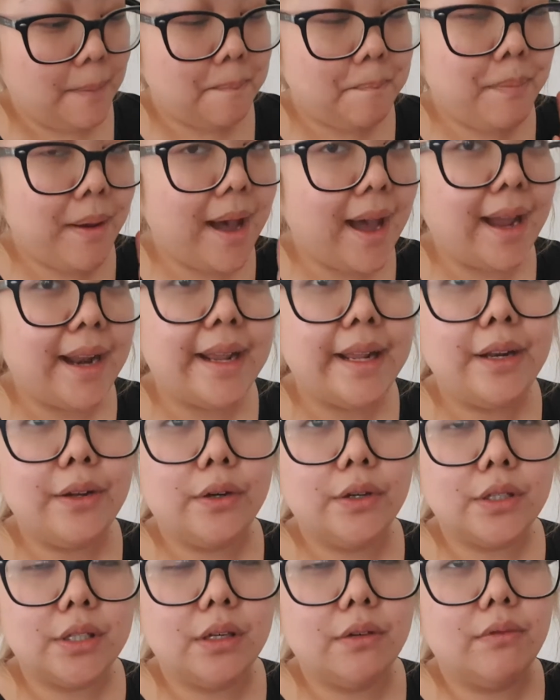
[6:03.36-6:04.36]
but it
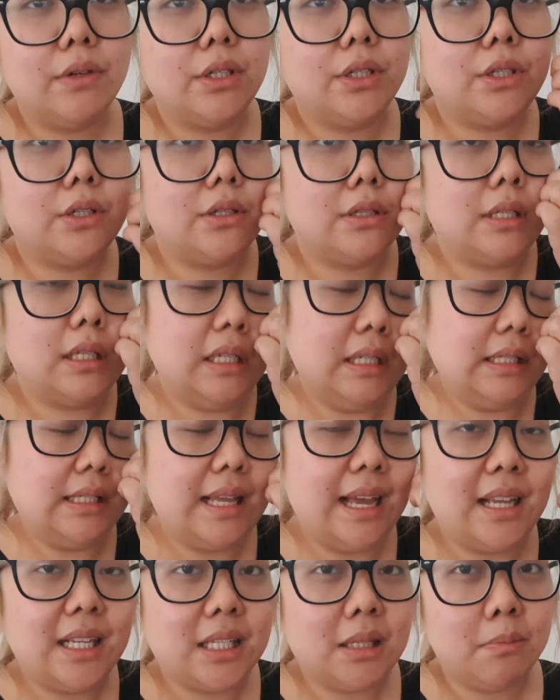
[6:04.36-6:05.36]
also reduces
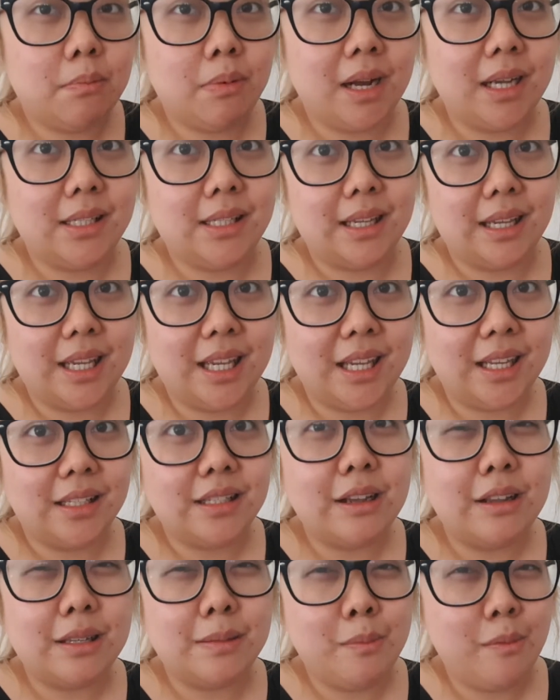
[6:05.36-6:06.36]
that spicy heat,
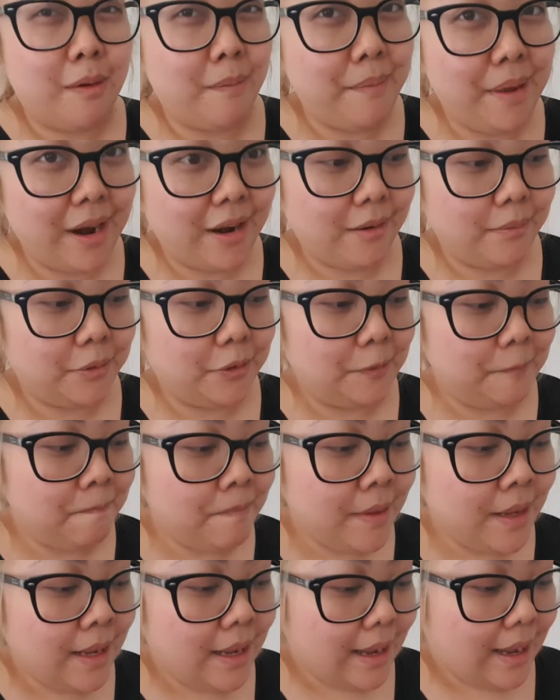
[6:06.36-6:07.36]
so it's more bearable.
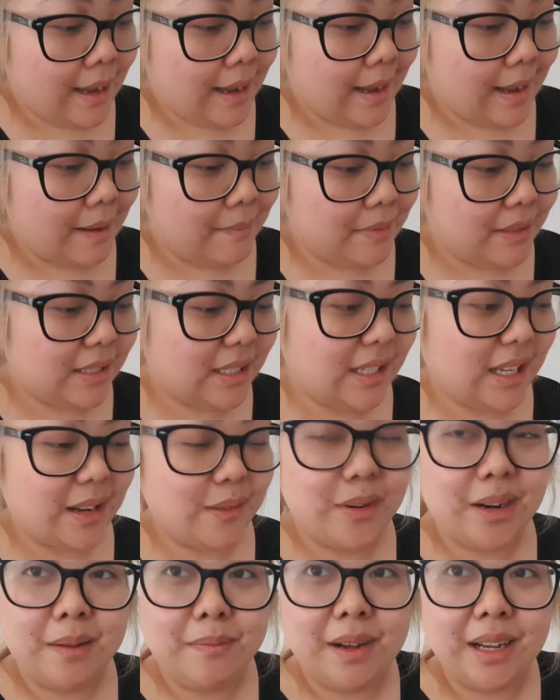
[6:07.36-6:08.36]
Um, this is like
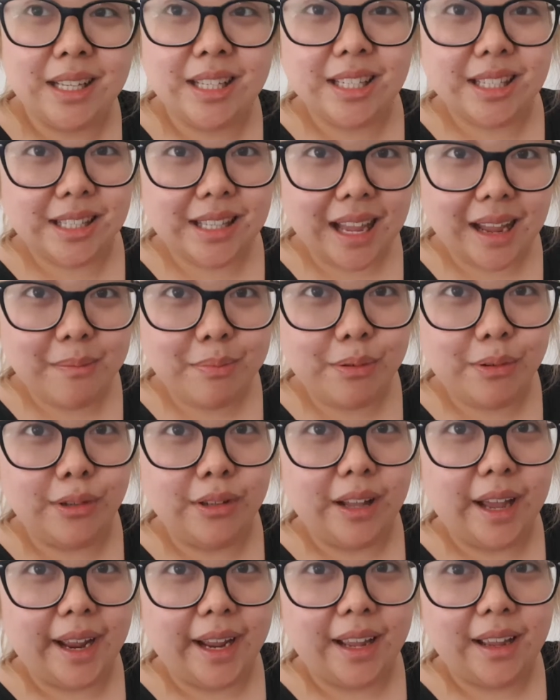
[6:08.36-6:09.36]
one of my staple
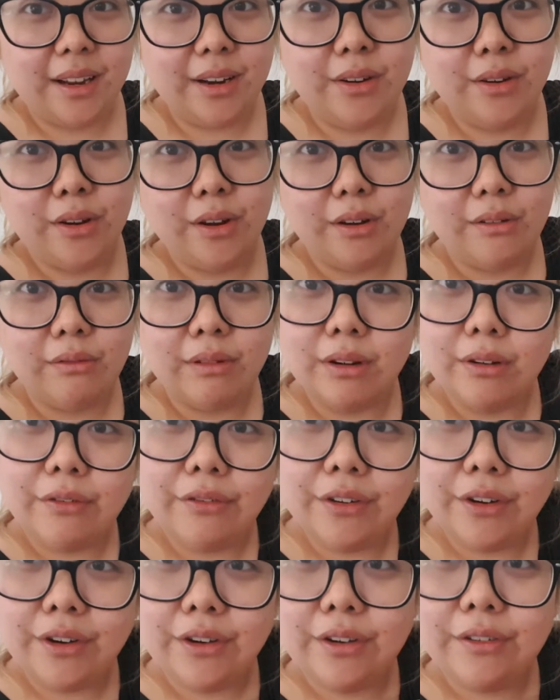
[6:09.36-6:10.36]
like no real
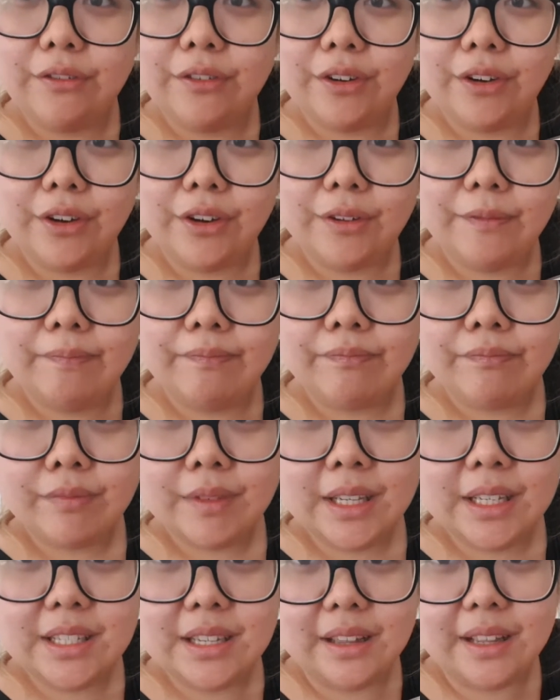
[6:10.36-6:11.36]
food food.
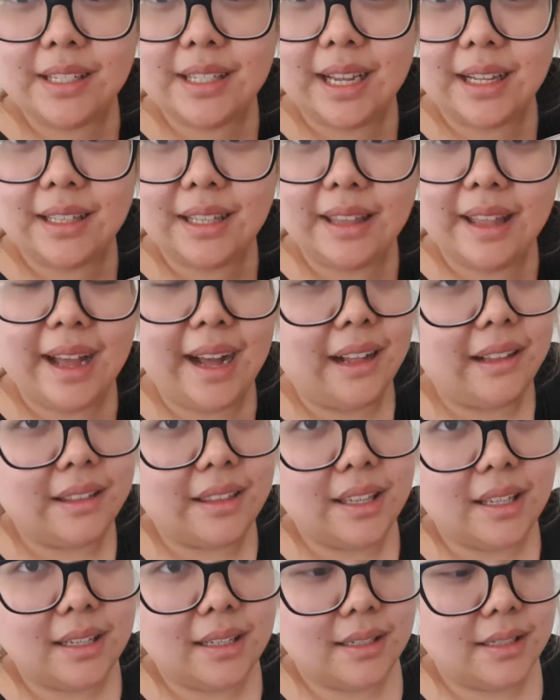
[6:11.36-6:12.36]
It's not exactly the
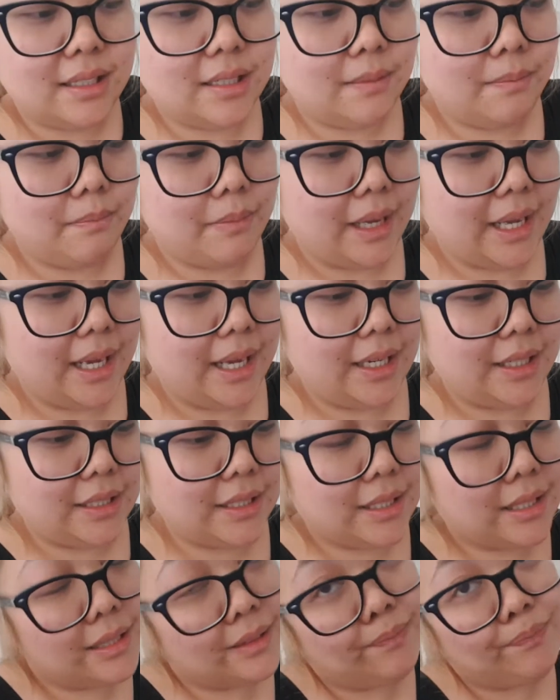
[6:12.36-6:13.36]
healthiest,
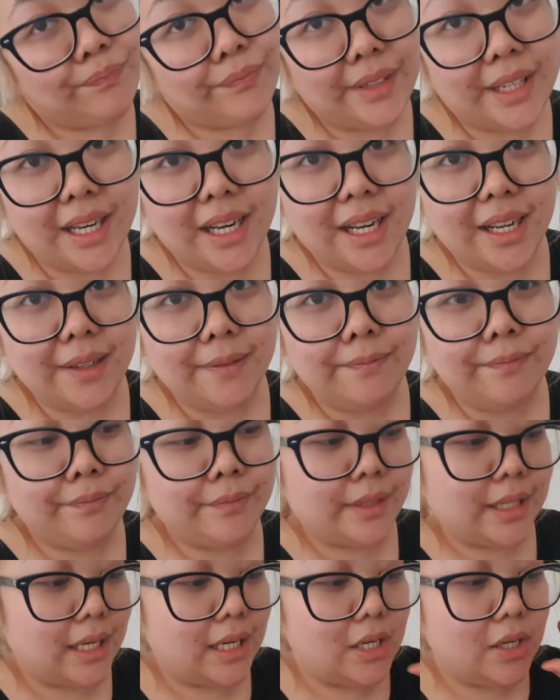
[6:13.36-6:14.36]
but you know,
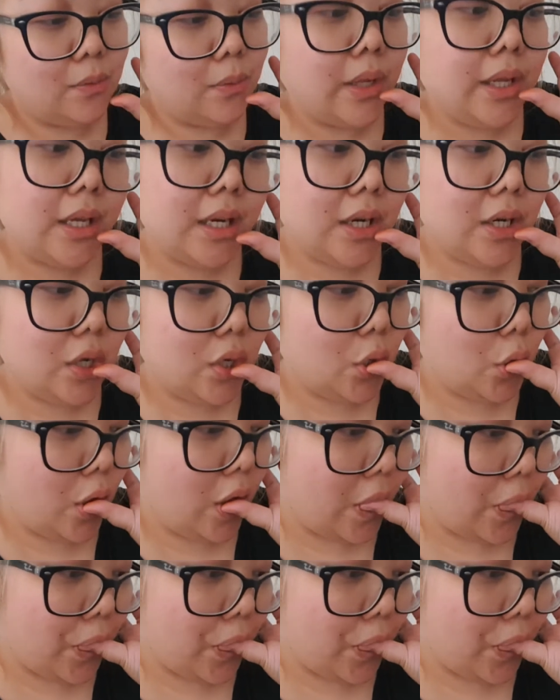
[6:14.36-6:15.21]
gotta do what you gotta do.